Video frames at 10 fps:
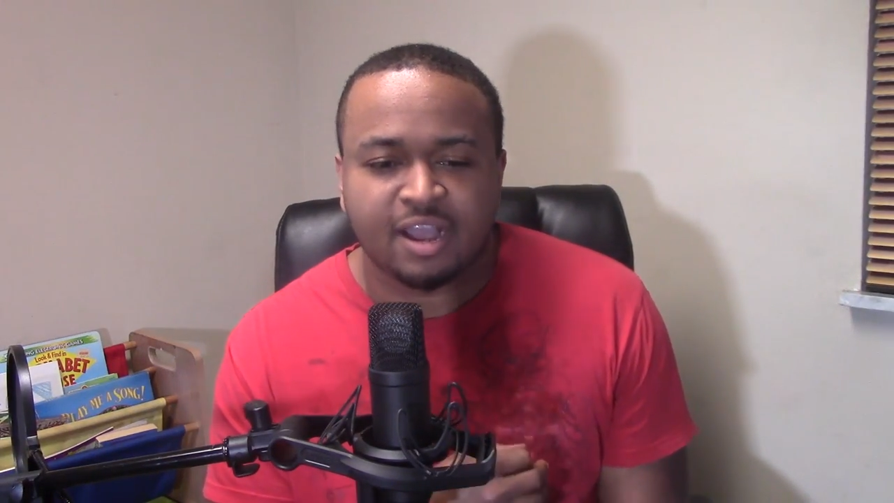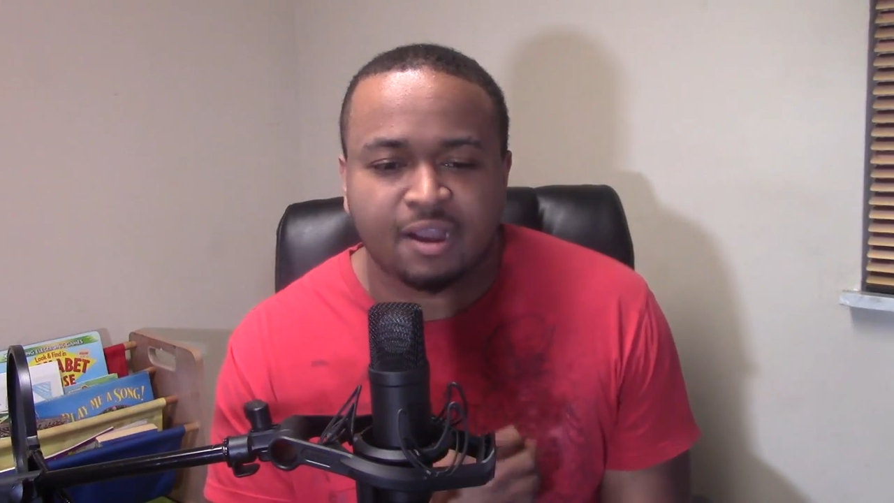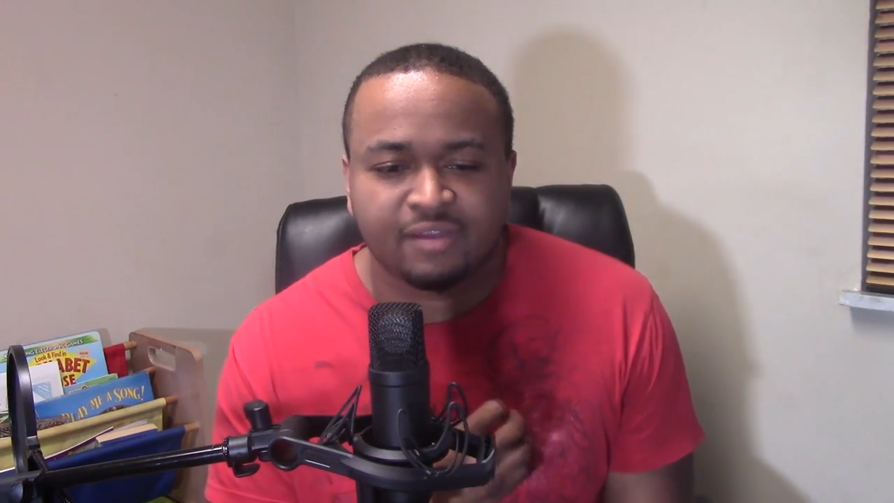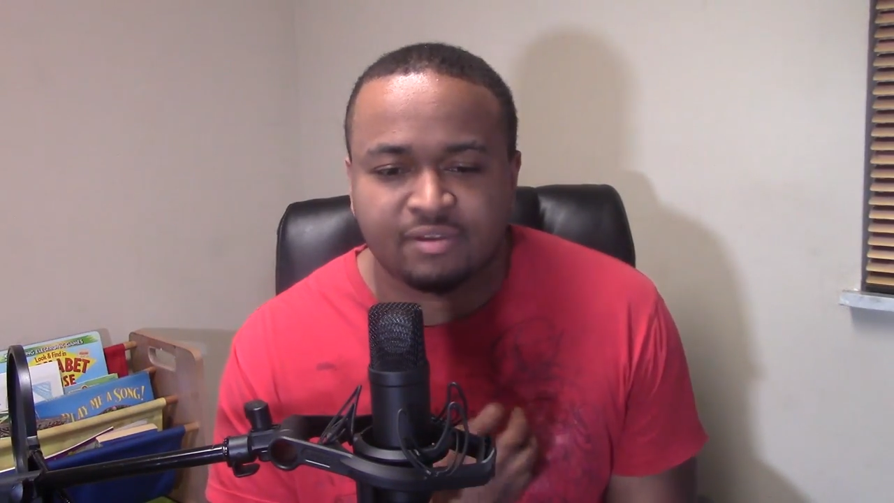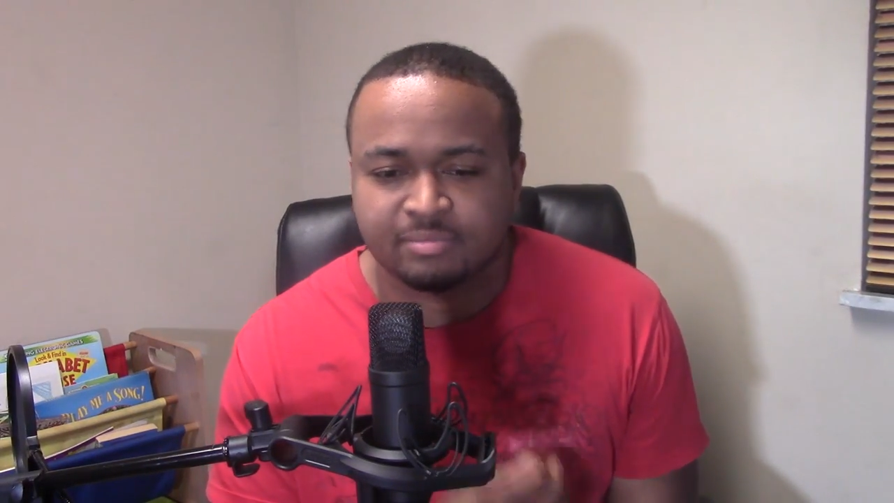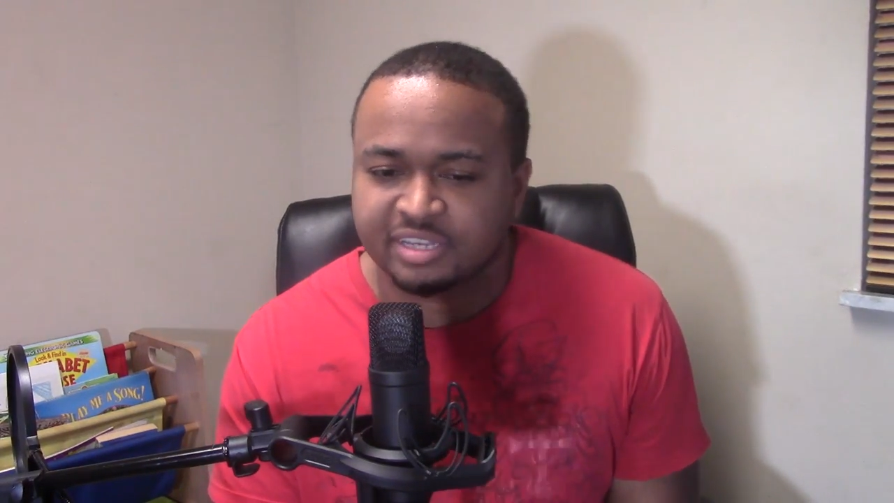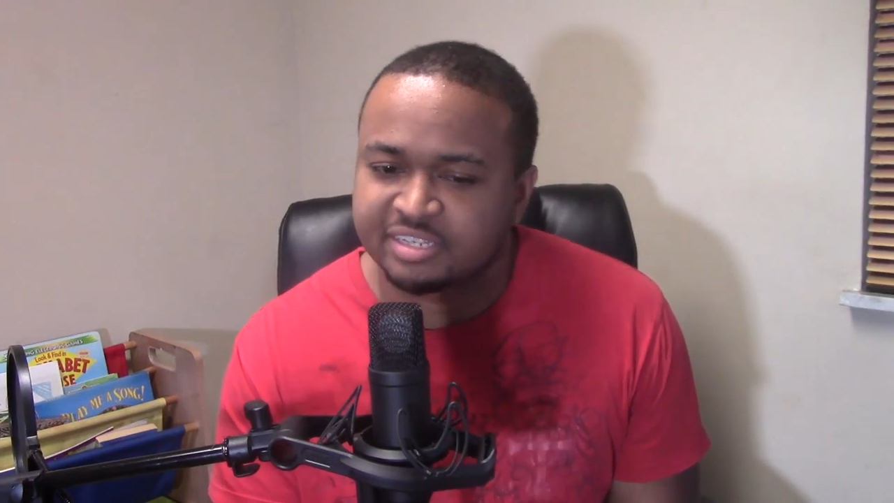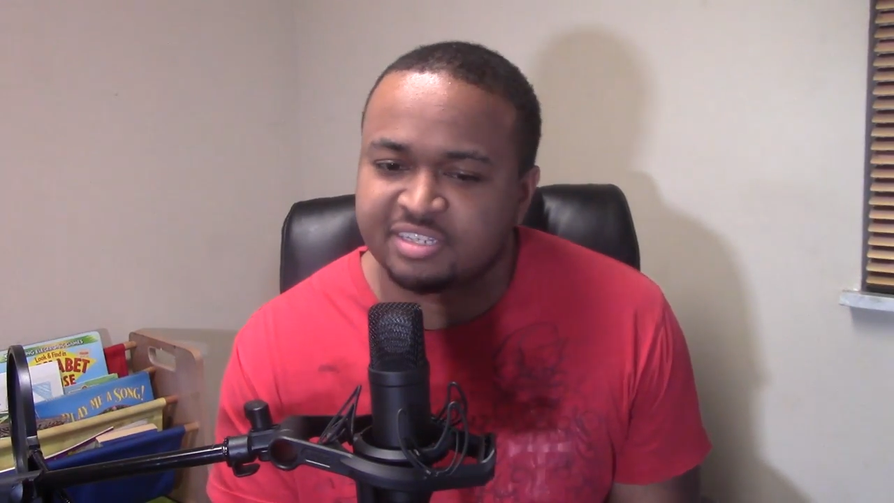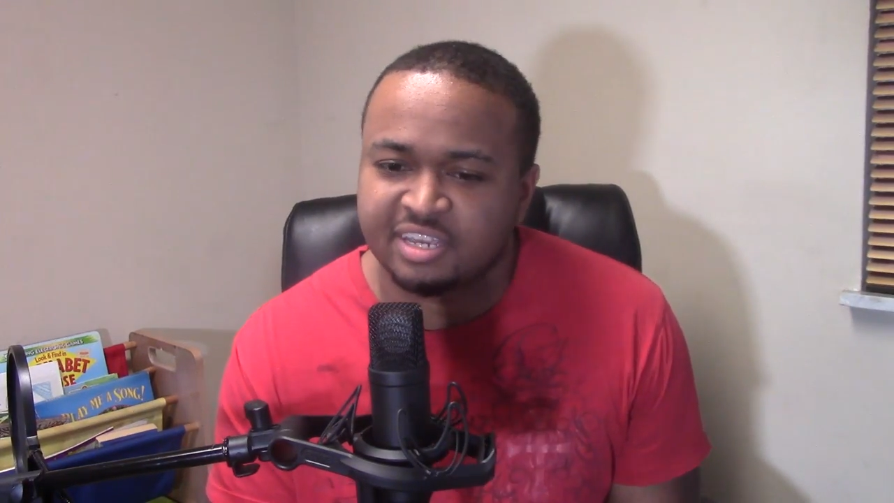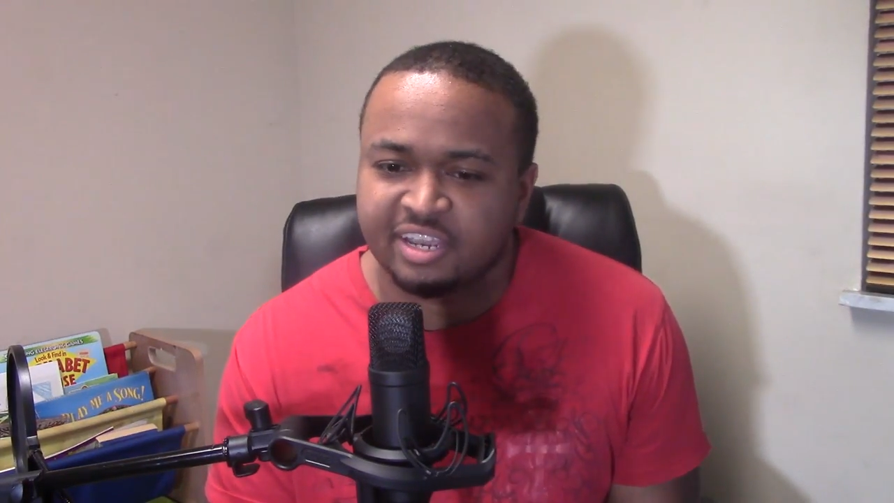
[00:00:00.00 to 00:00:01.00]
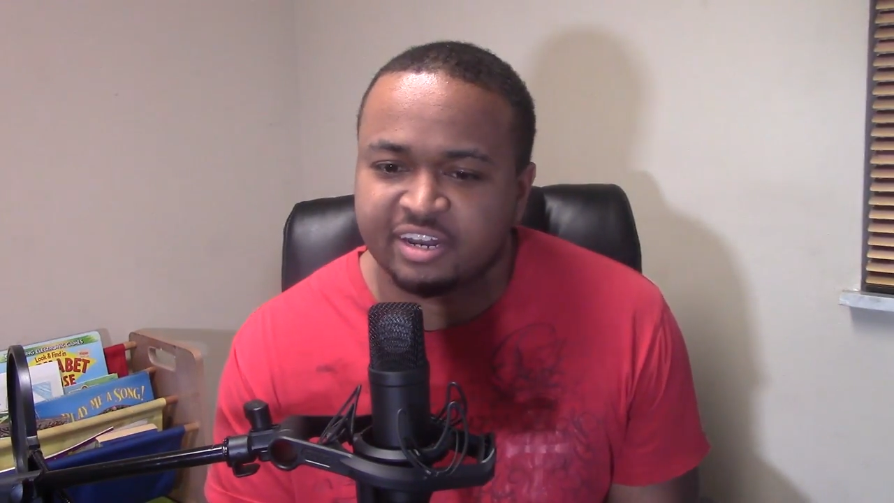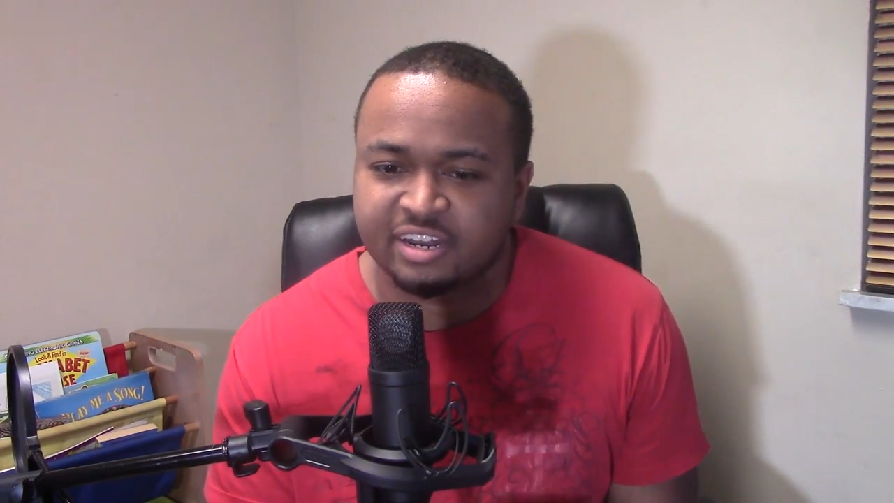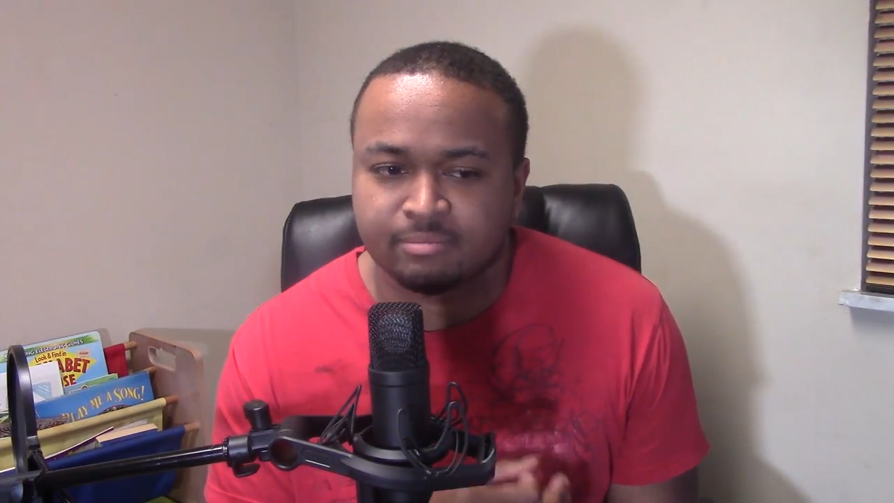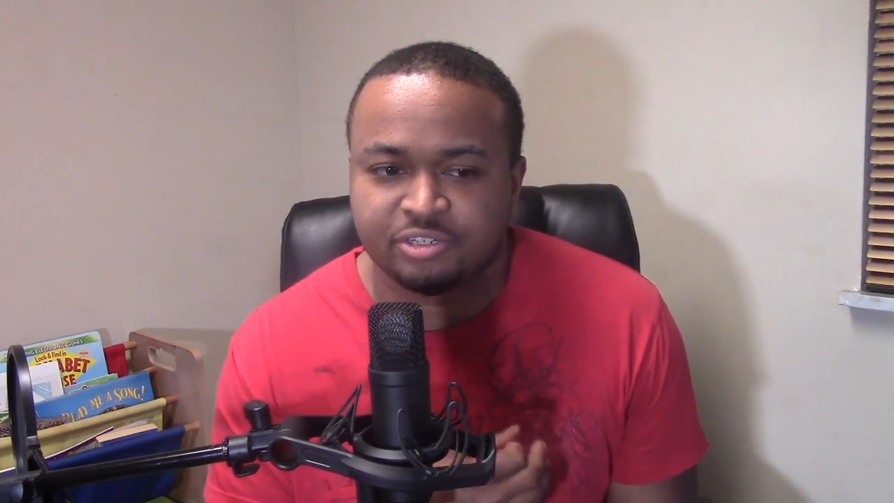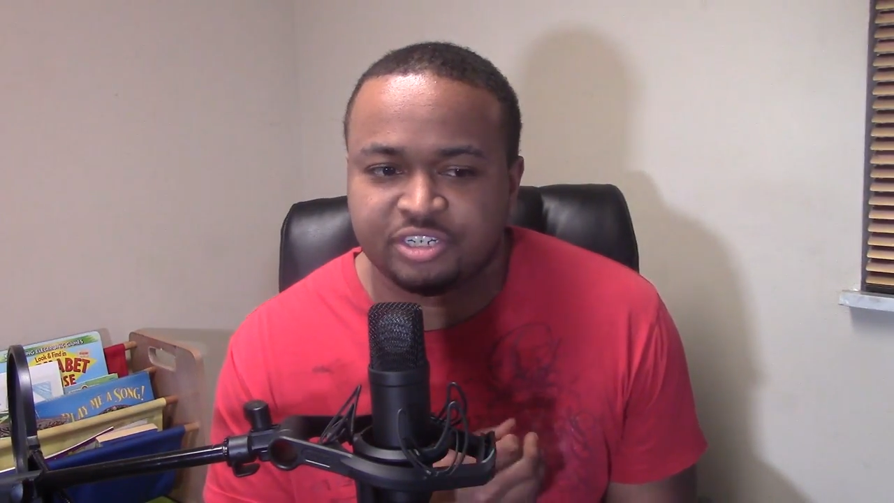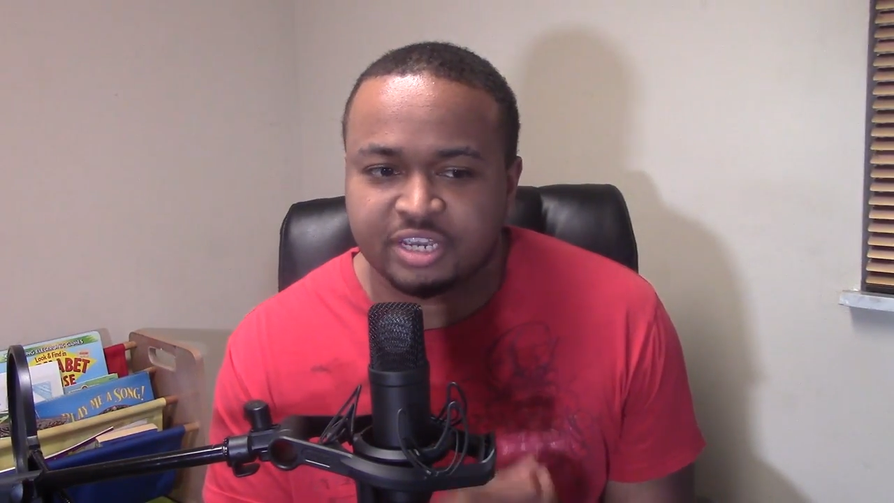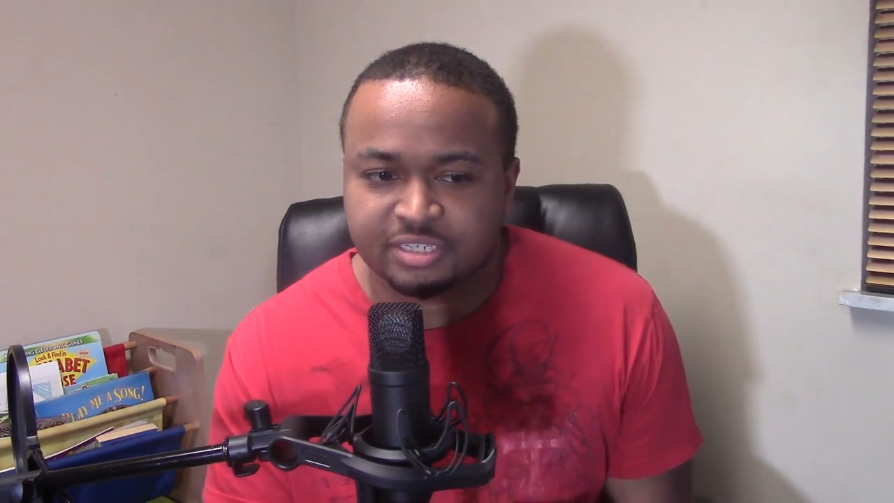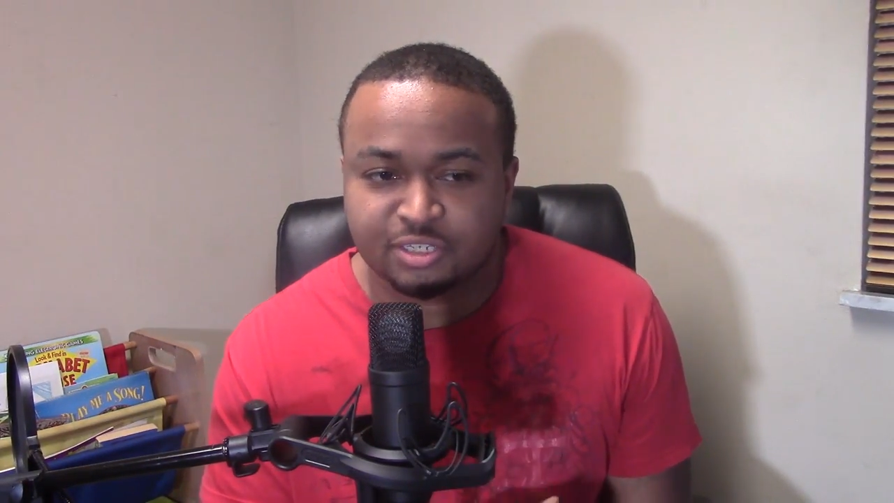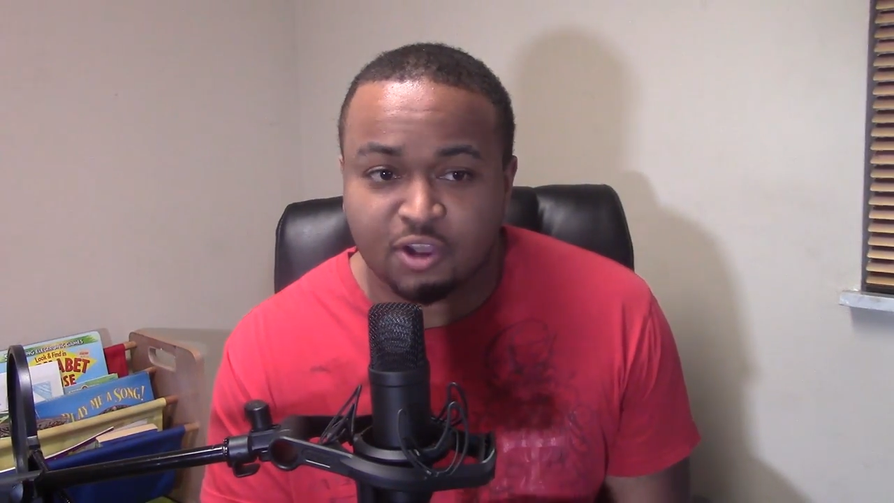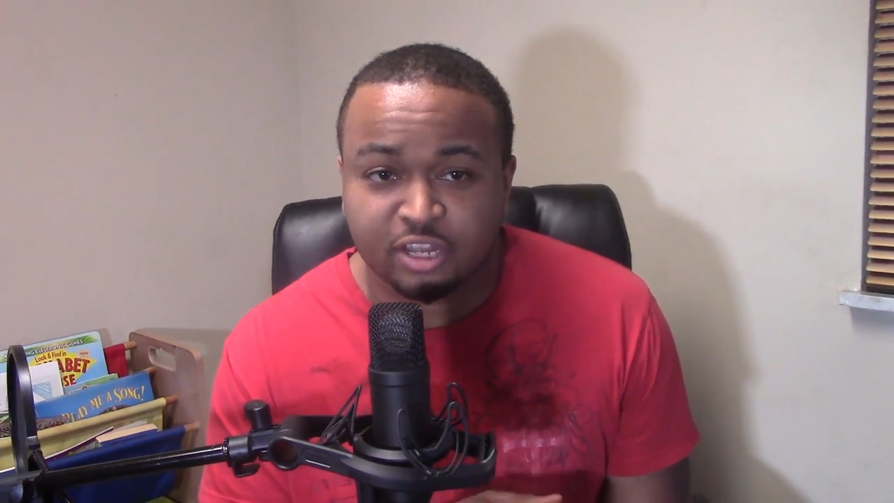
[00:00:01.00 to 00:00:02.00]
all right, if I'm 16 and I'm
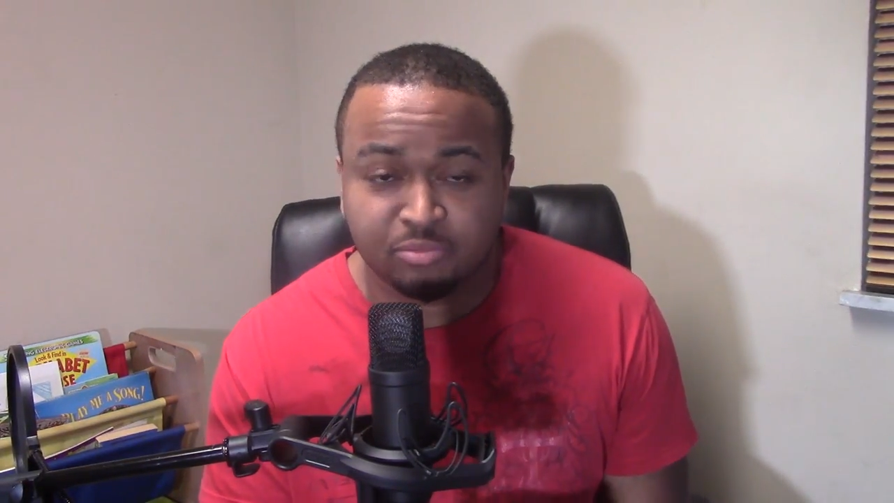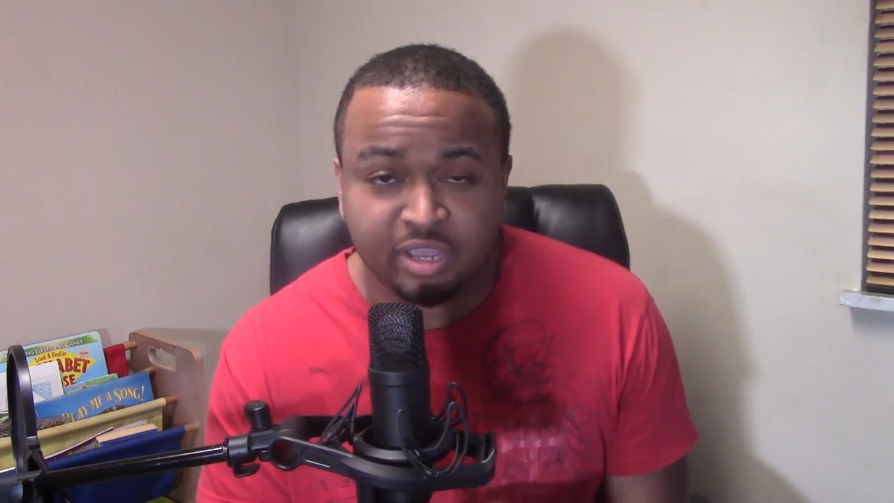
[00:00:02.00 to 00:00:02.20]
just starting